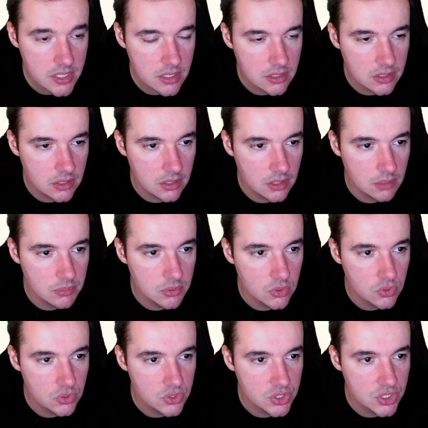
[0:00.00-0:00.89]
the Global
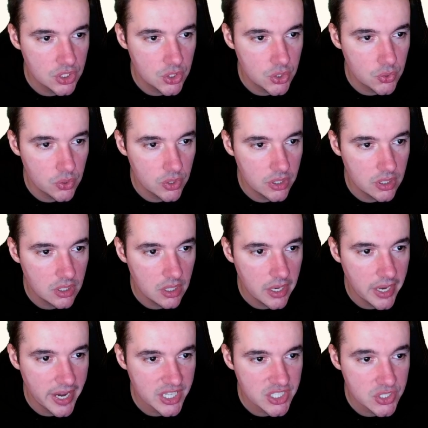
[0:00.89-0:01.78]
Secure
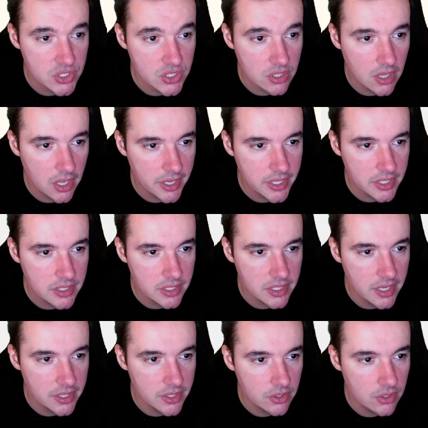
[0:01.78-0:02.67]
Access client, and
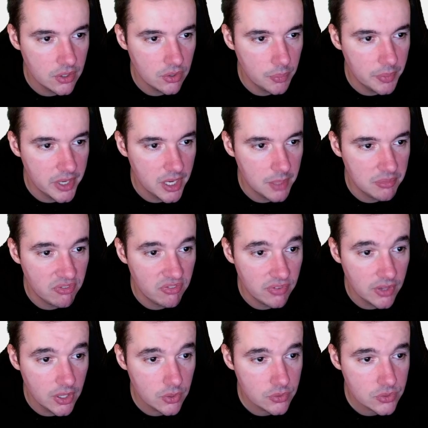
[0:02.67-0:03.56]
I open up
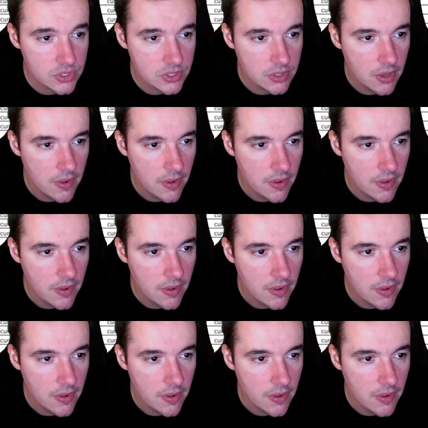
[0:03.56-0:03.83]
flows,